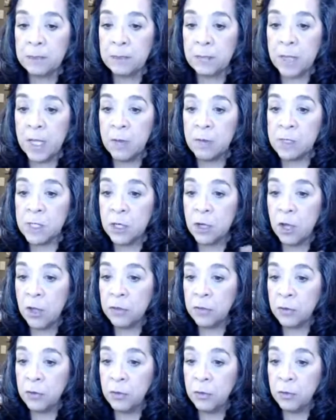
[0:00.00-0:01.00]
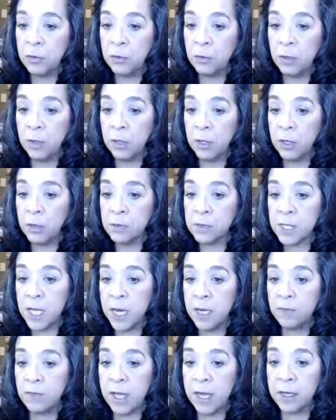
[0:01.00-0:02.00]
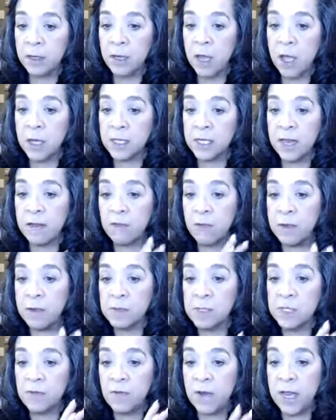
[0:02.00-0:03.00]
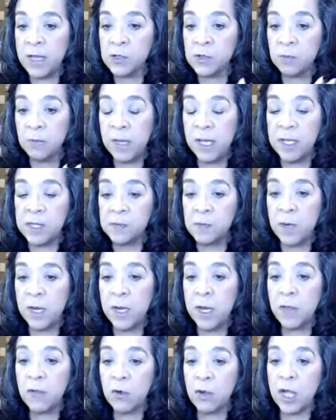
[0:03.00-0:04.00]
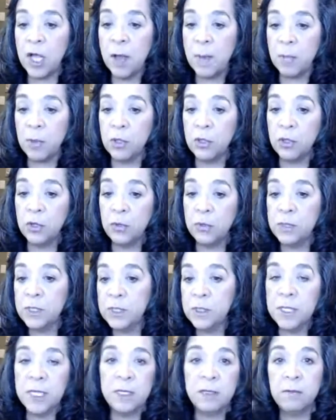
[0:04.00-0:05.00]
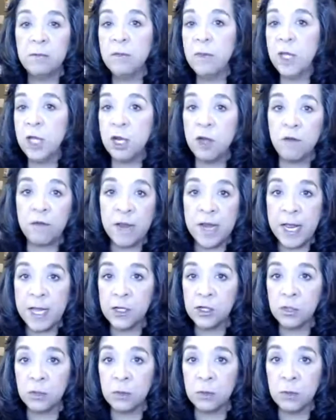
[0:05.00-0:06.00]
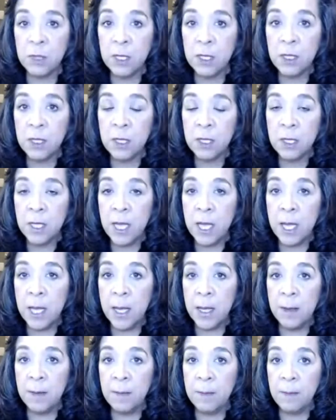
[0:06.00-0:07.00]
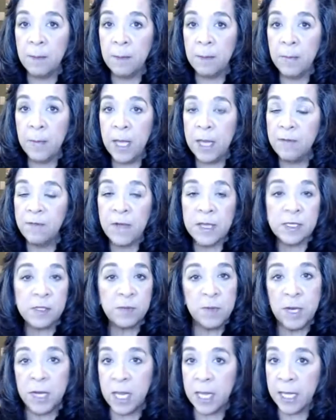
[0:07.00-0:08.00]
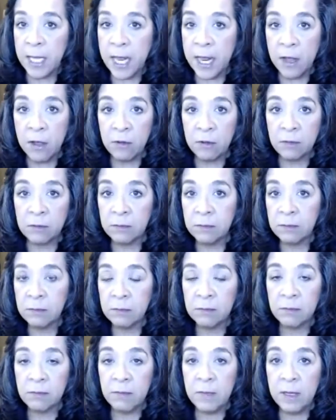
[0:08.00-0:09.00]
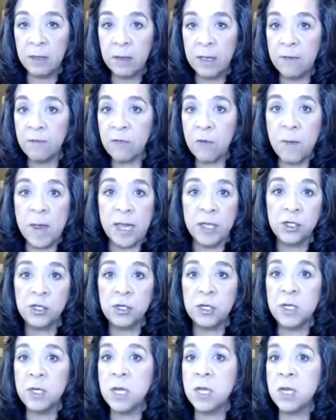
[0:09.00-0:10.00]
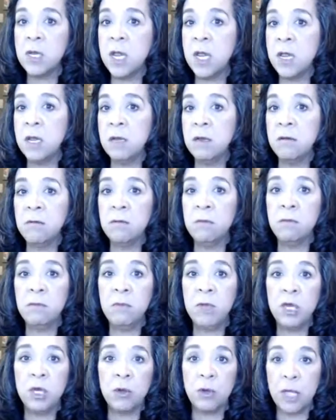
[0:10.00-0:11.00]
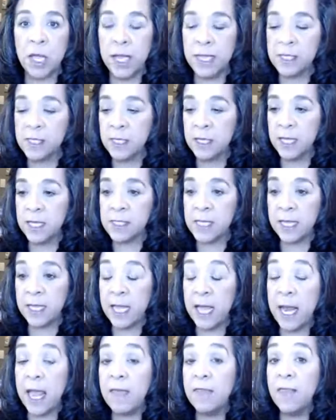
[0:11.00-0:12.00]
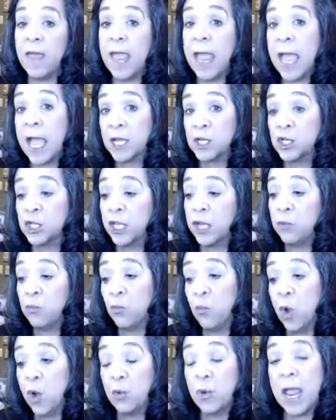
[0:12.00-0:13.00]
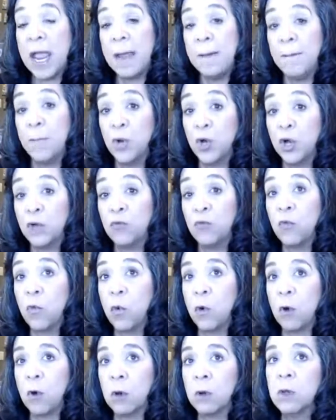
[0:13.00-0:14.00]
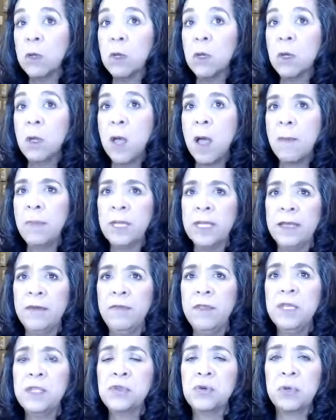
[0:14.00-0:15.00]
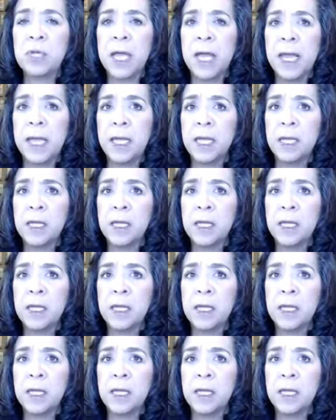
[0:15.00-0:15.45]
he was an author who, it was kind of like not Dave Ramsey's Financial Peace, but another couple who did, financial investment account information in clients and things like that. And they actually wrote a book for, I believe these are like,